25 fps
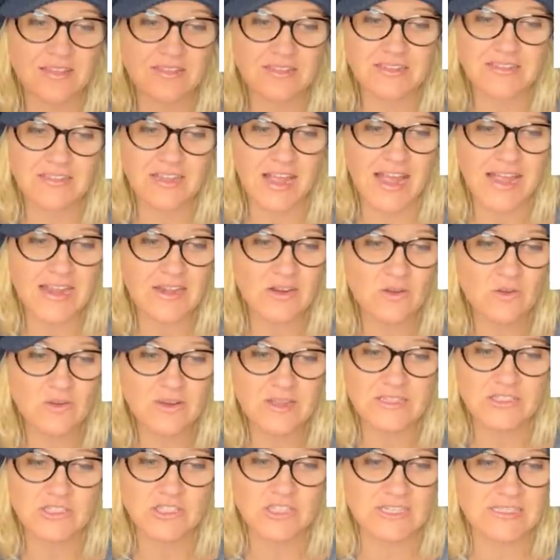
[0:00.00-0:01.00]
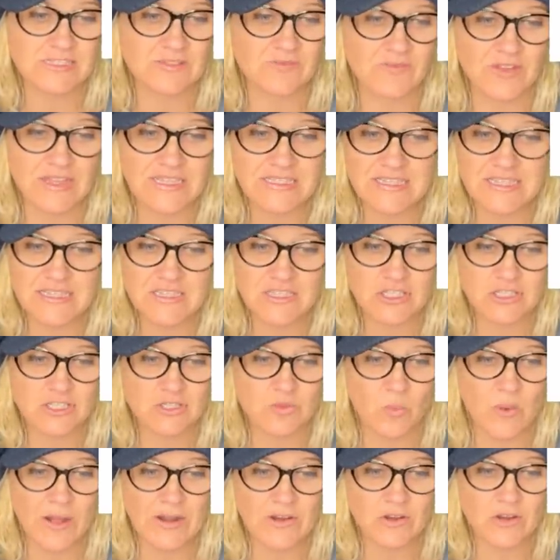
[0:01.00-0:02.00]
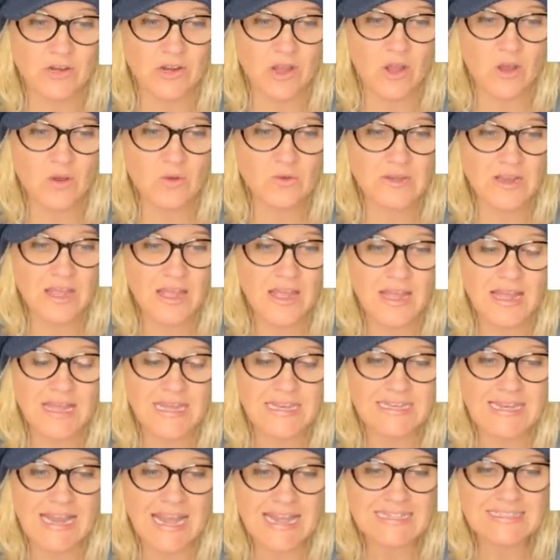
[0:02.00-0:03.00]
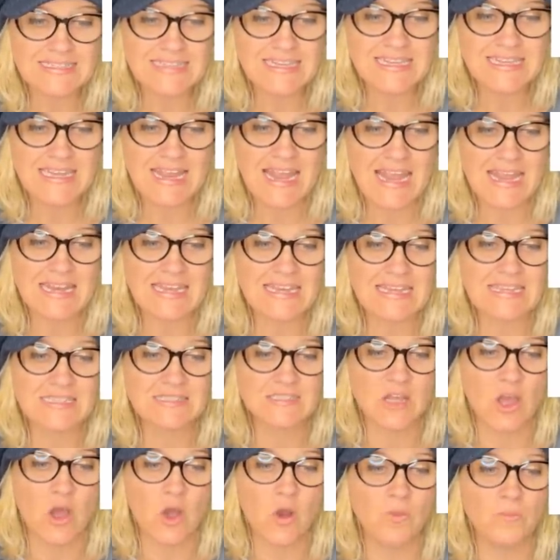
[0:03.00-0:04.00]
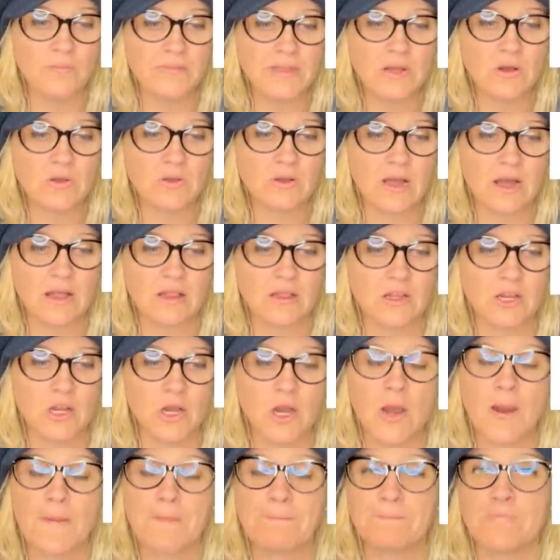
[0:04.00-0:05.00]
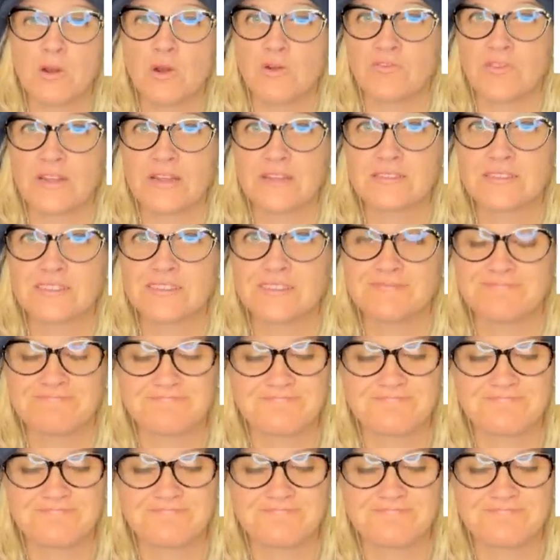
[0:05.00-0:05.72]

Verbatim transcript: the title is just vintage sweater coat, nineteen eighties oatmeal color. Perfect.